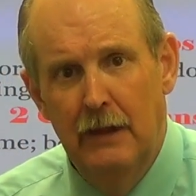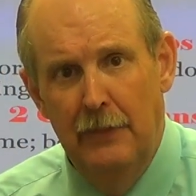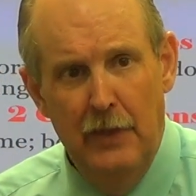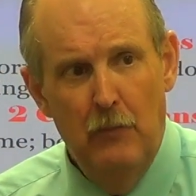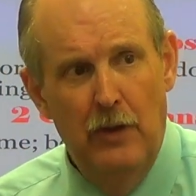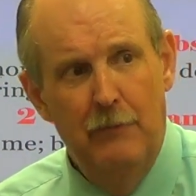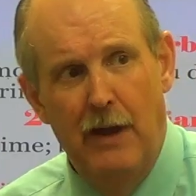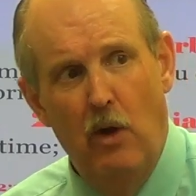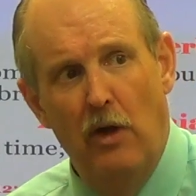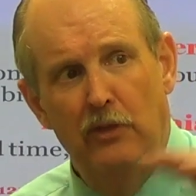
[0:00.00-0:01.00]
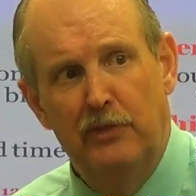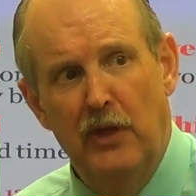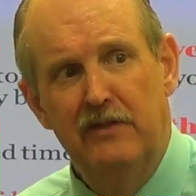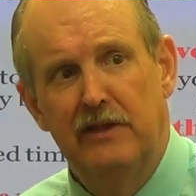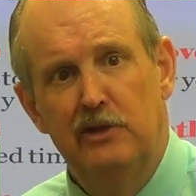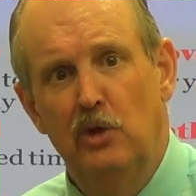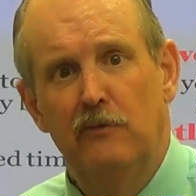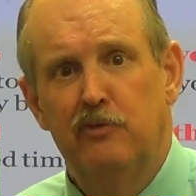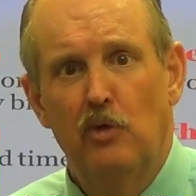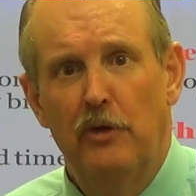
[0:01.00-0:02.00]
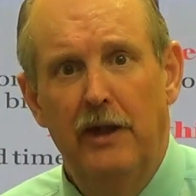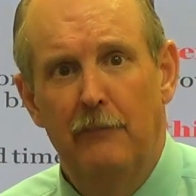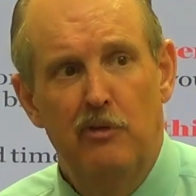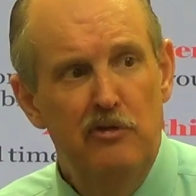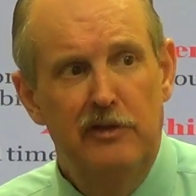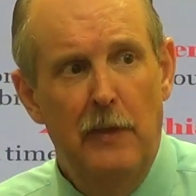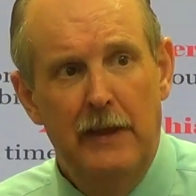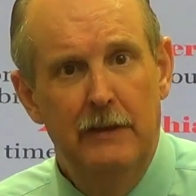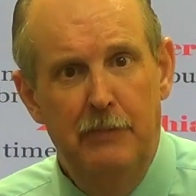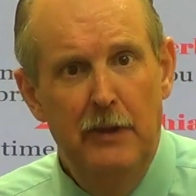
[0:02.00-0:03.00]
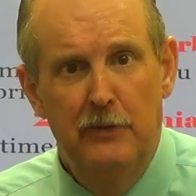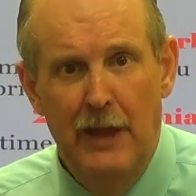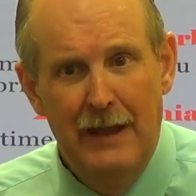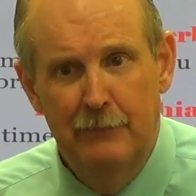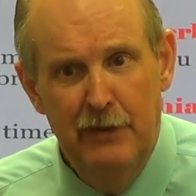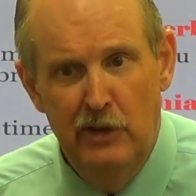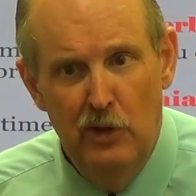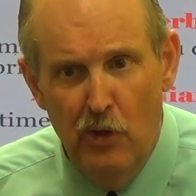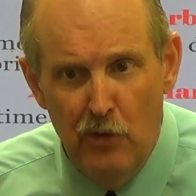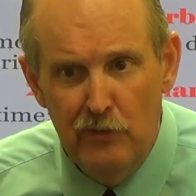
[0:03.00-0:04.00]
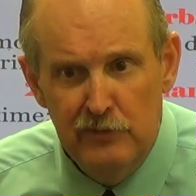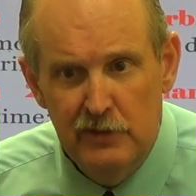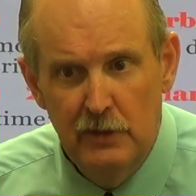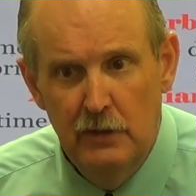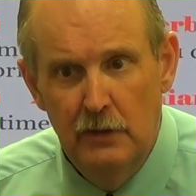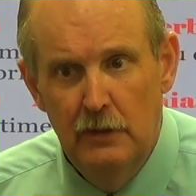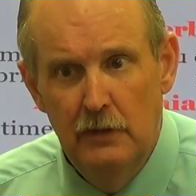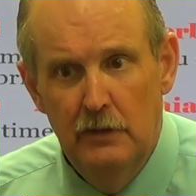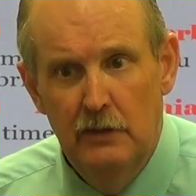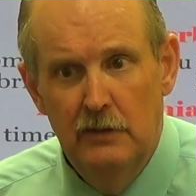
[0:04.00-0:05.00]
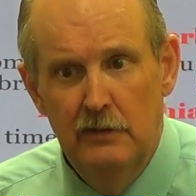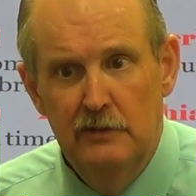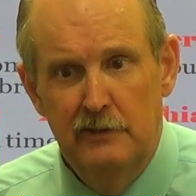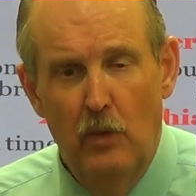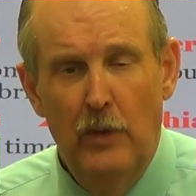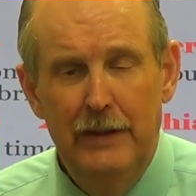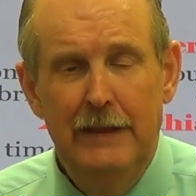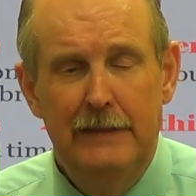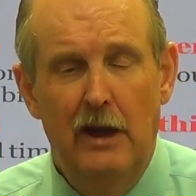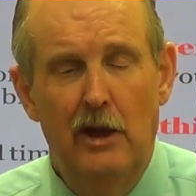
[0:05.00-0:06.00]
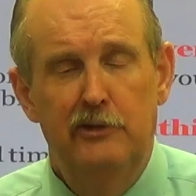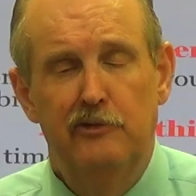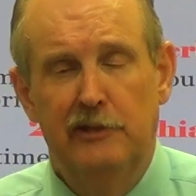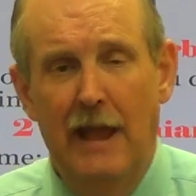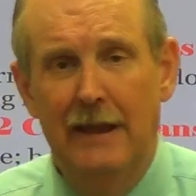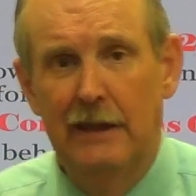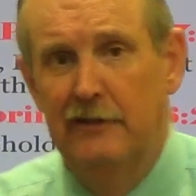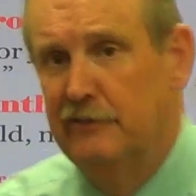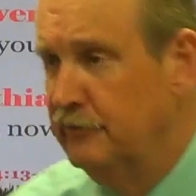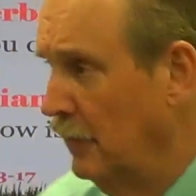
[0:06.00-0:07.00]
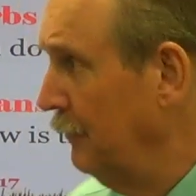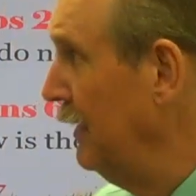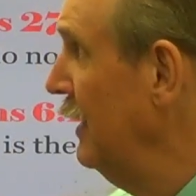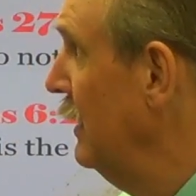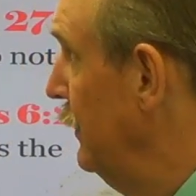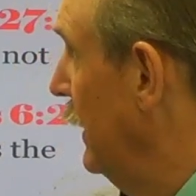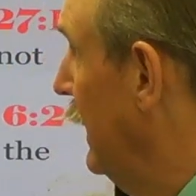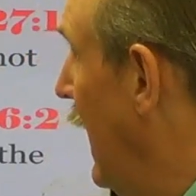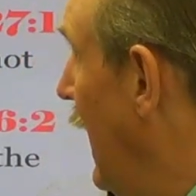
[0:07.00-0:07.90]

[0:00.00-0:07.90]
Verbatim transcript: And then what about all the things that you've stored up? Who's are they going to be? They're not going to be yours. So we need to understand, ladies and gentlemen, that